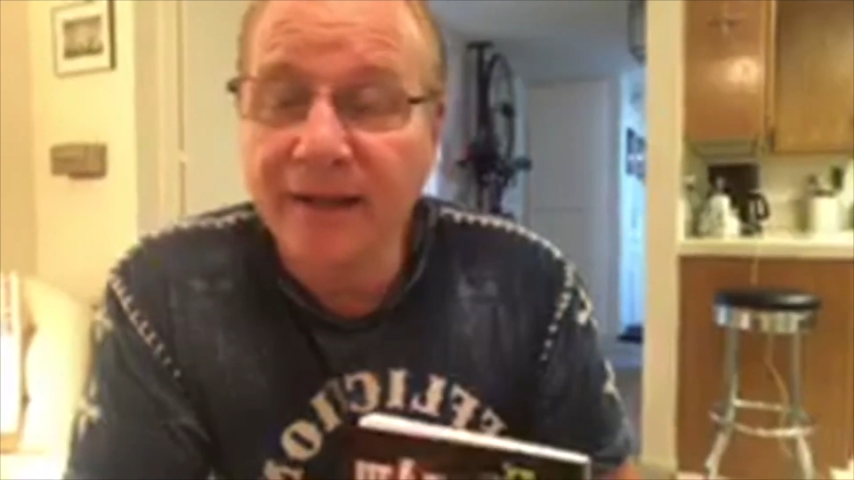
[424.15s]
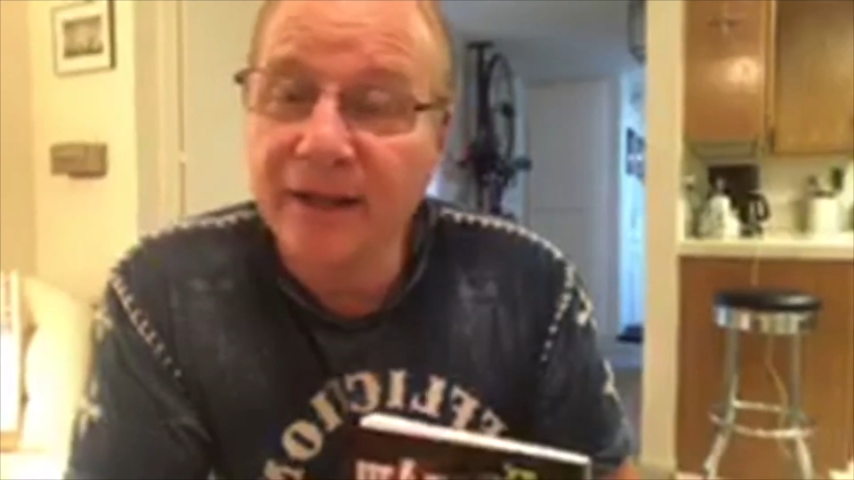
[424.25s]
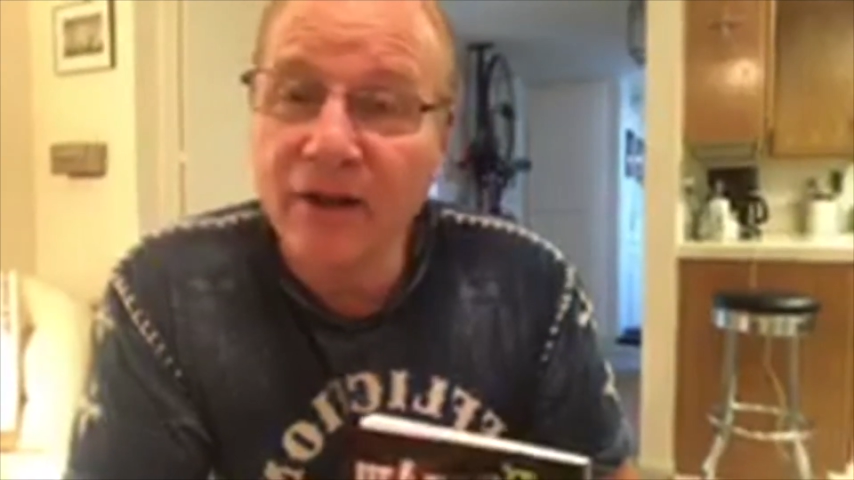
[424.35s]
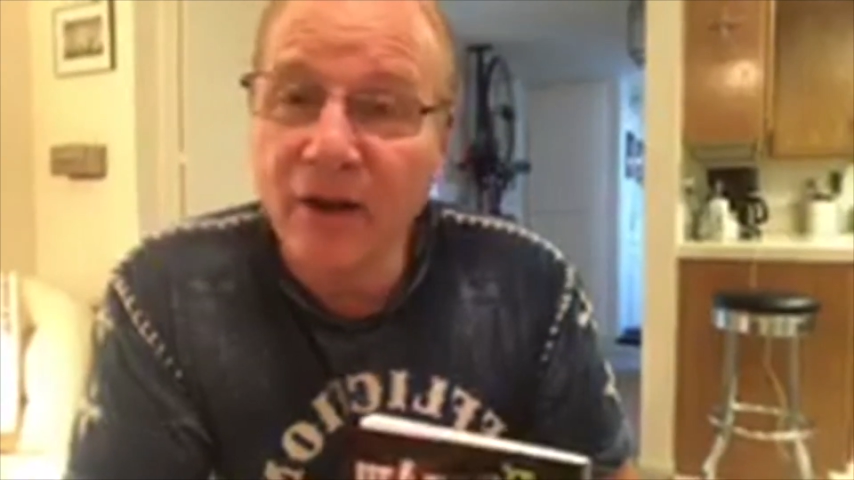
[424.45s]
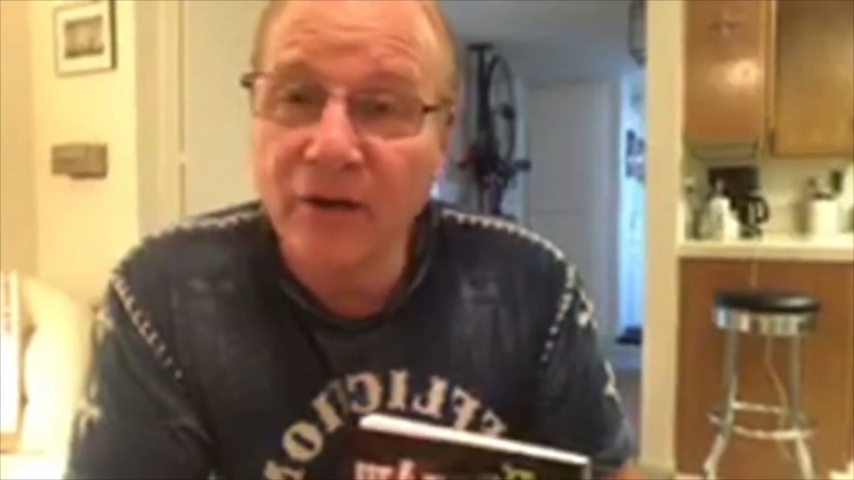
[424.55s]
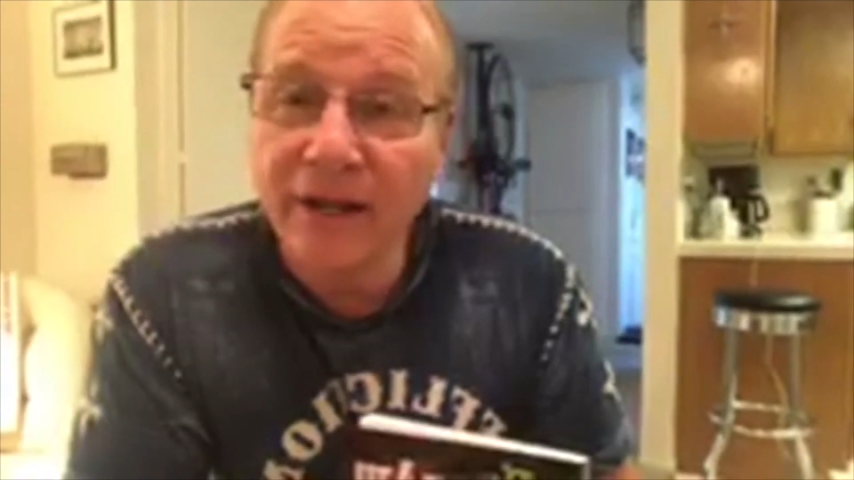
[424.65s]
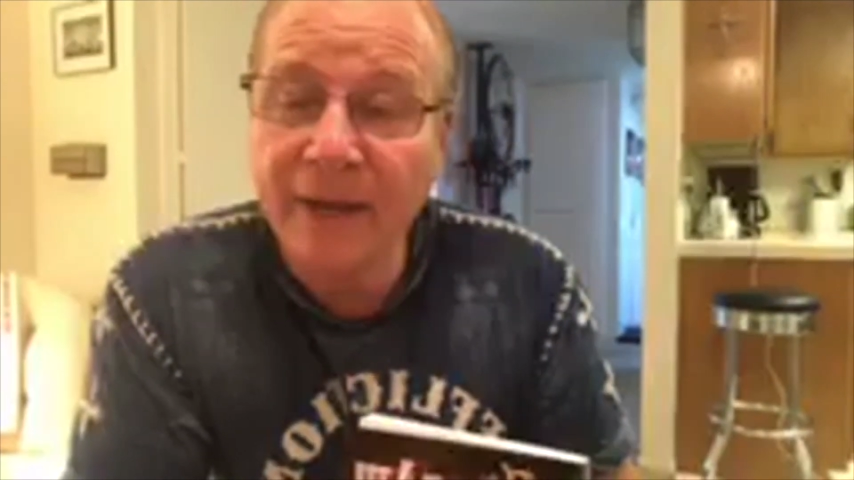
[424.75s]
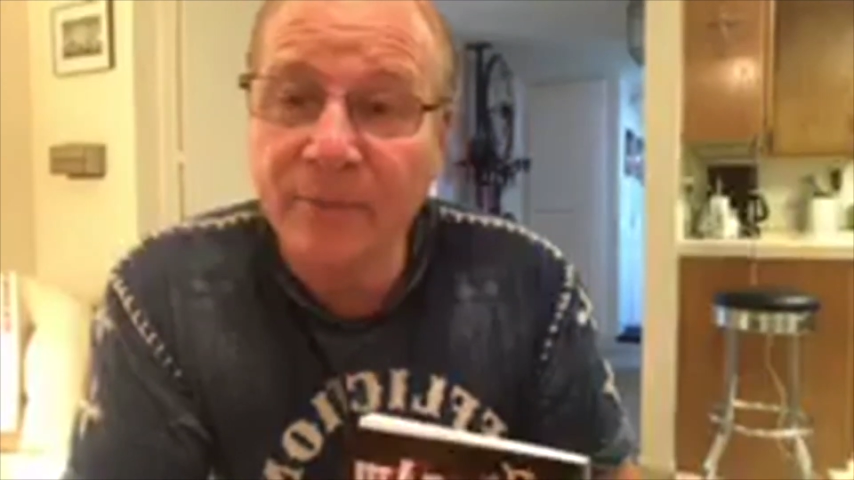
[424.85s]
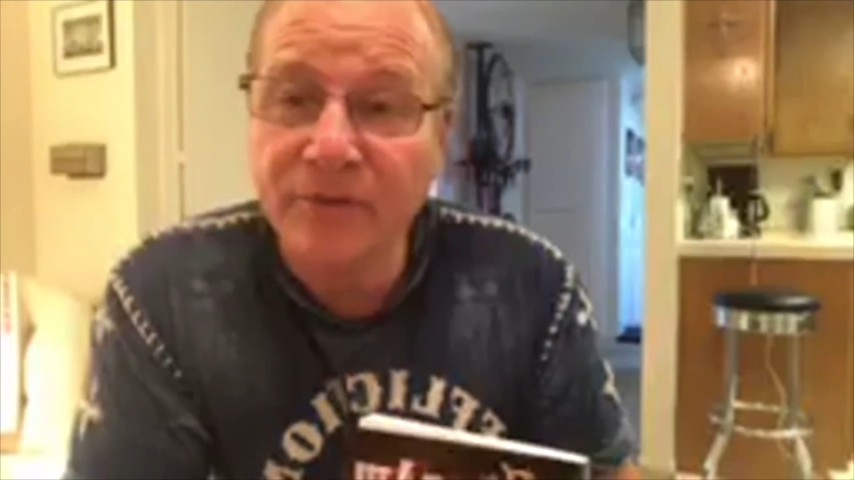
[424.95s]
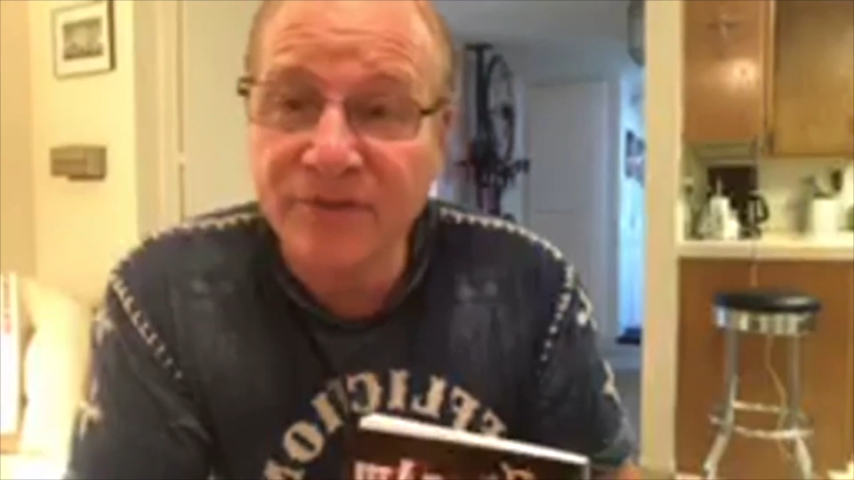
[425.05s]
And then on
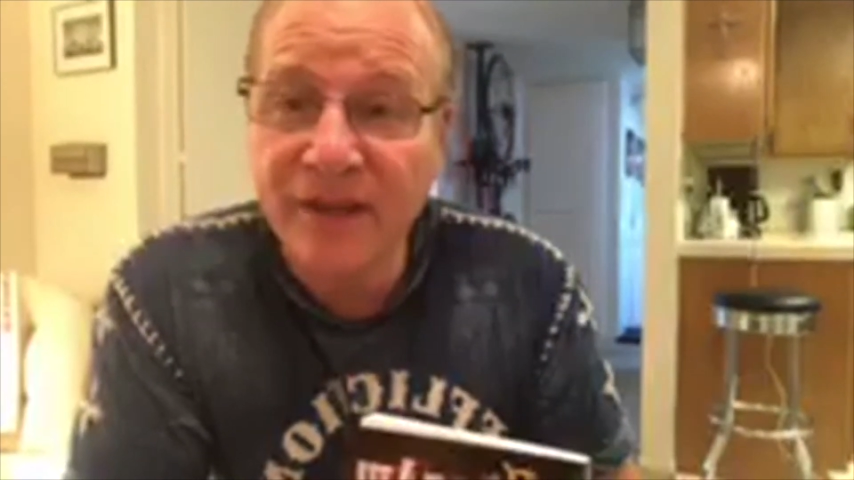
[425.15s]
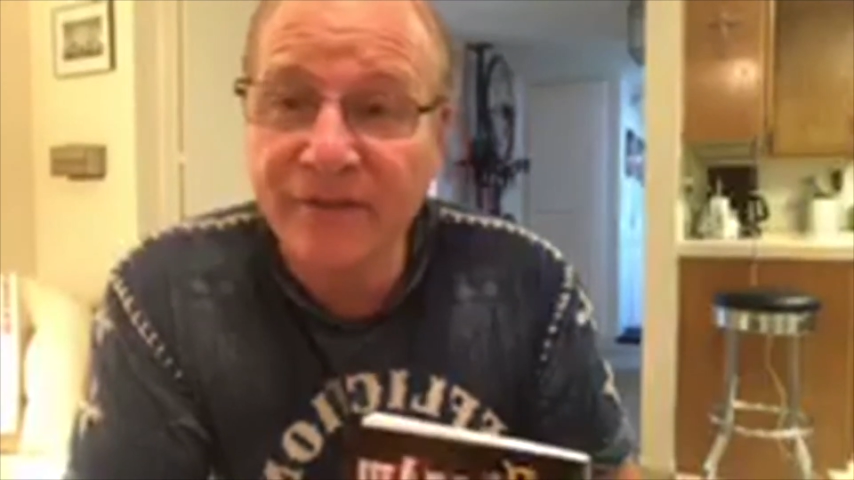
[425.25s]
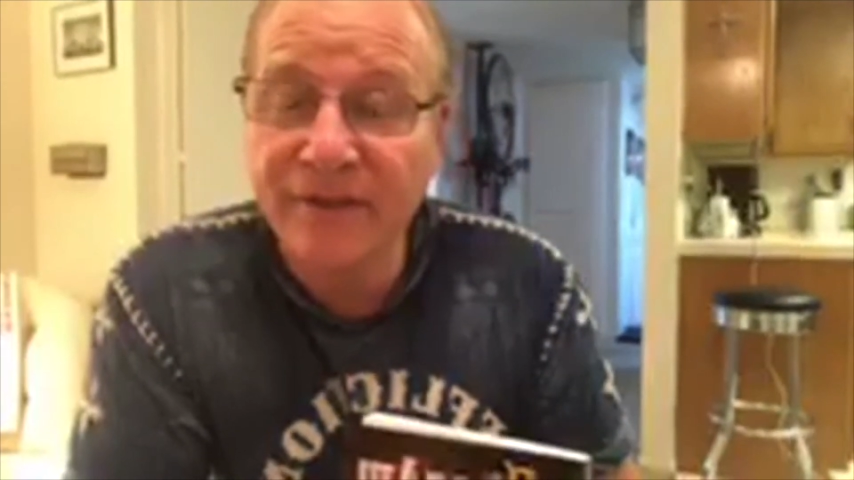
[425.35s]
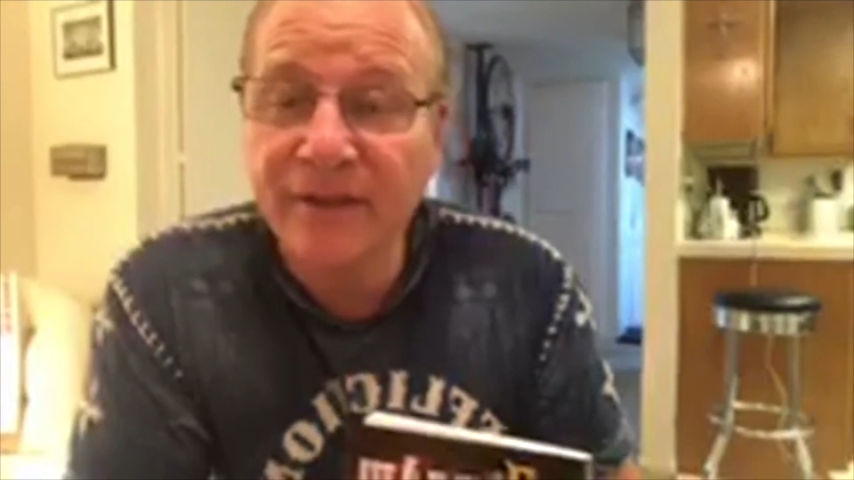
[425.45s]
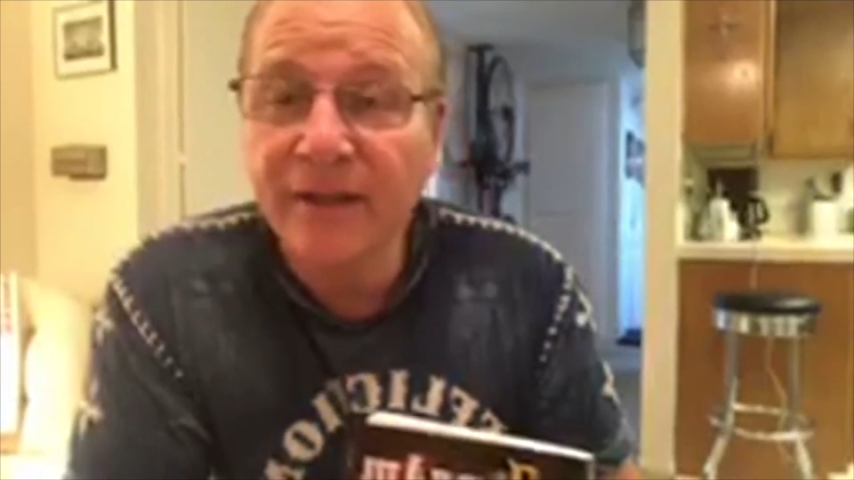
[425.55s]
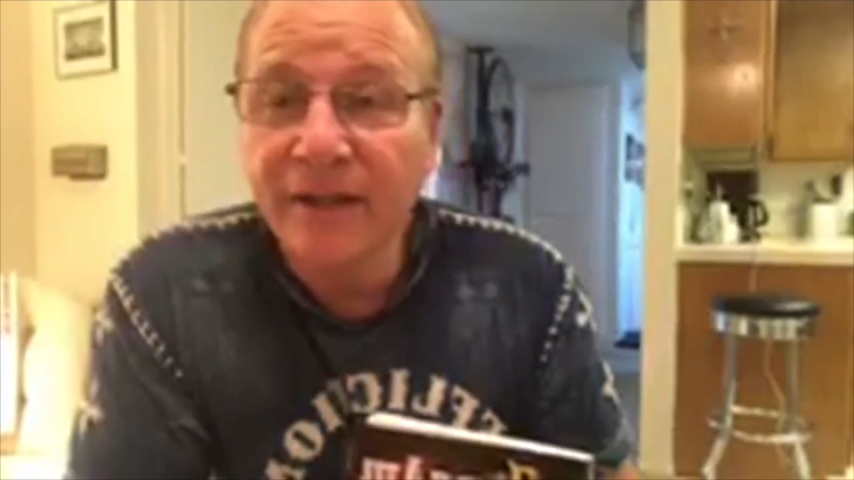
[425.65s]
April 7th,